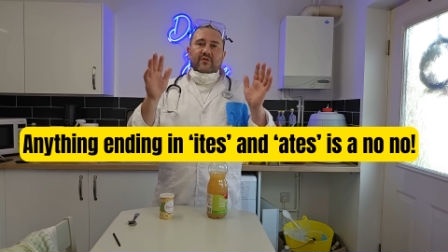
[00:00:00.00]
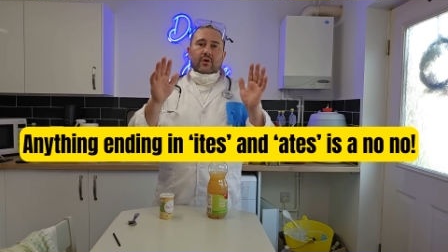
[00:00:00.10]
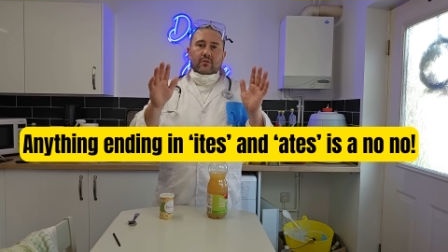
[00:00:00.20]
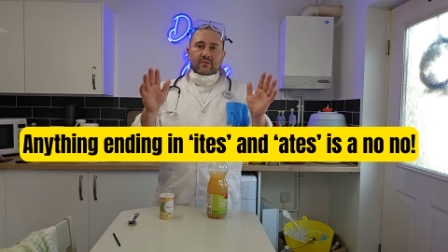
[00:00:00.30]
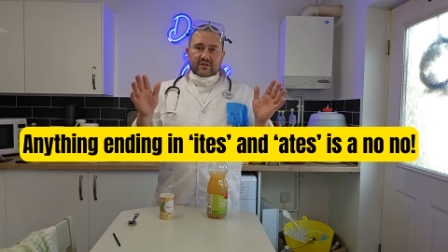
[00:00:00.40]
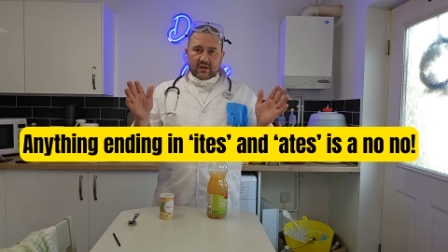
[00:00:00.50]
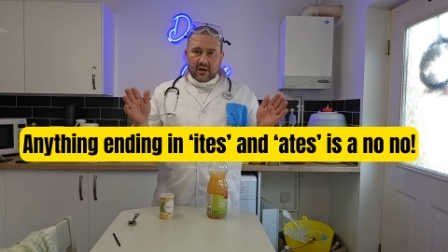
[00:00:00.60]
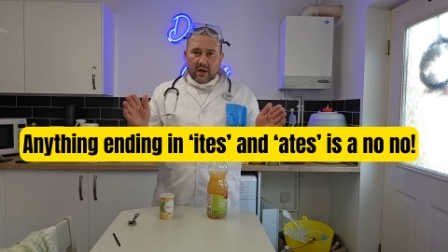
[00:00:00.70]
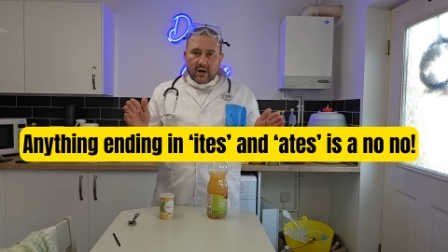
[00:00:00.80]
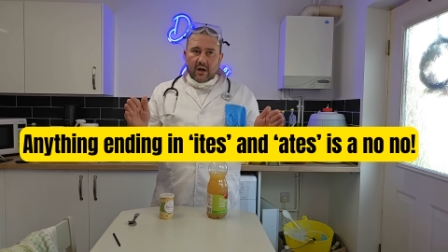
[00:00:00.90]
Those
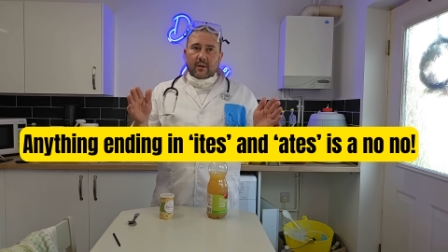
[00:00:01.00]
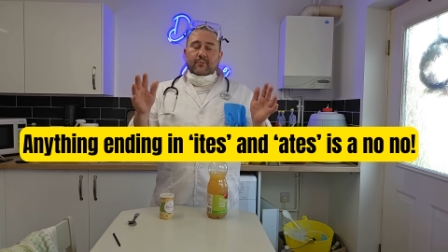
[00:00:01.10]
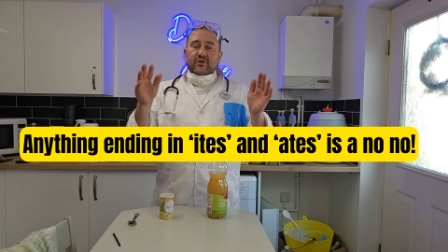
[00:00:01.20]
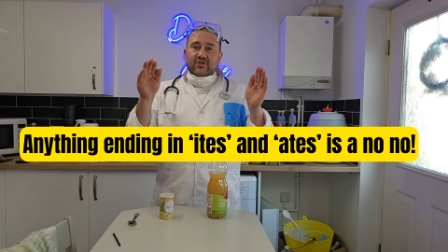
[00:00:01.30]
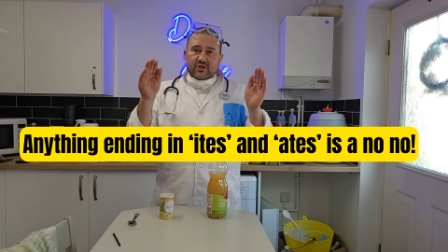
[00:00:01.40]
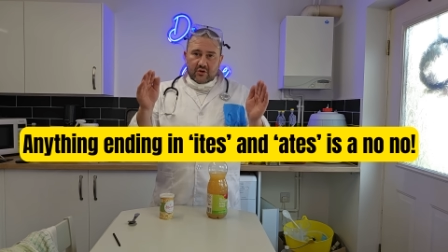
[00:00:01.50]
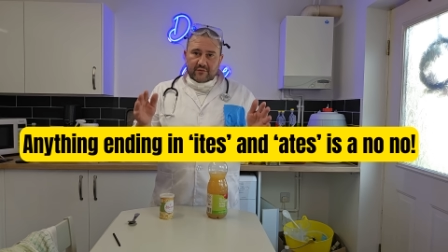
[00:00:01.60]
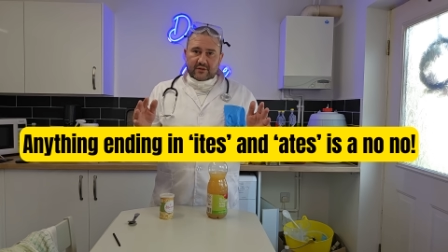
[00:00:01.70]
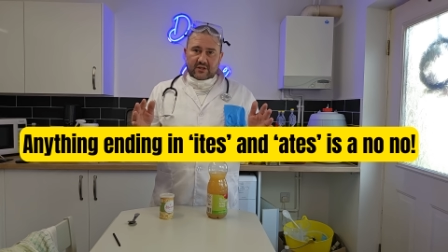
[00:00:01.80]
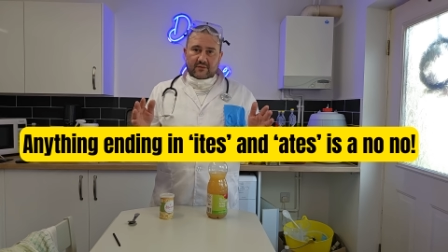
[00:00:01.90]
are
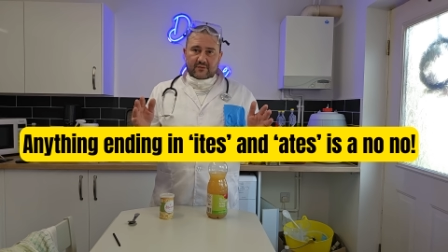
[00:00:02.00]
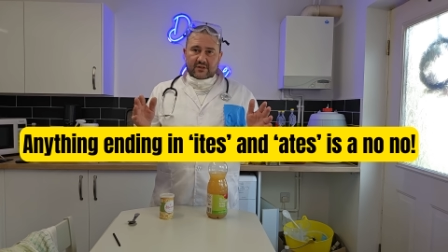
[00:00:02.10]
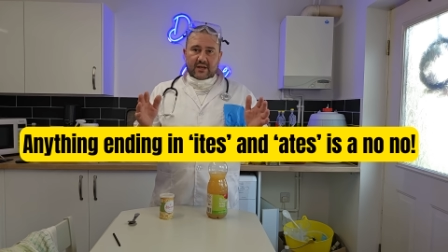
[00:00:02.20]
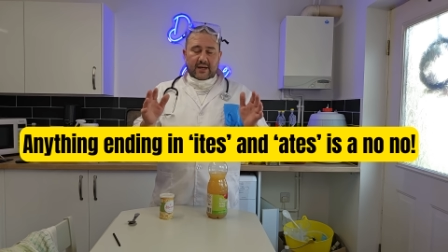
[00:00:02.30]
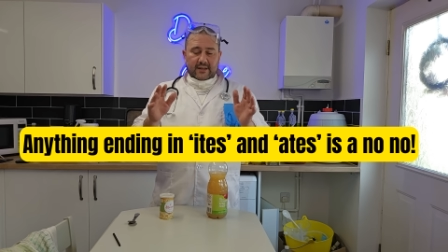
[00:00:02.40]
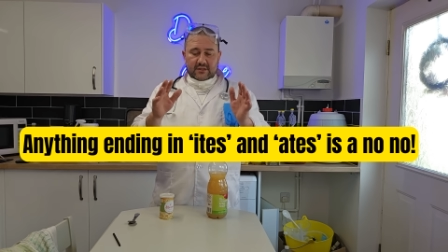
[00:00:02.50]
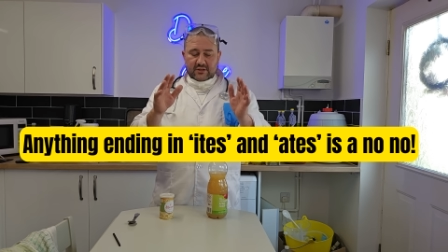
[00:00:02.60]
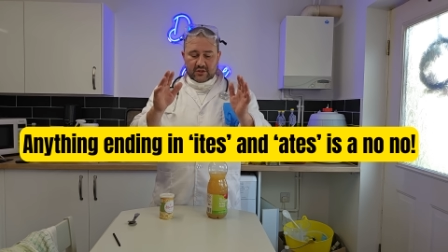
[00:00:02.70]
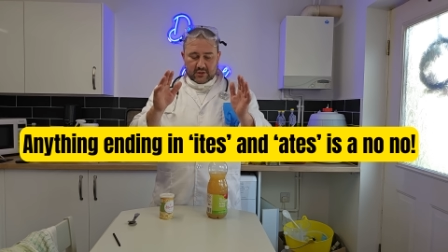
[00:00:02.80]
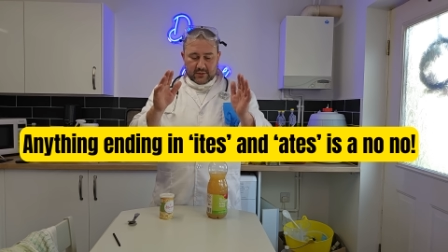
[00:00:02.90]
preservatives and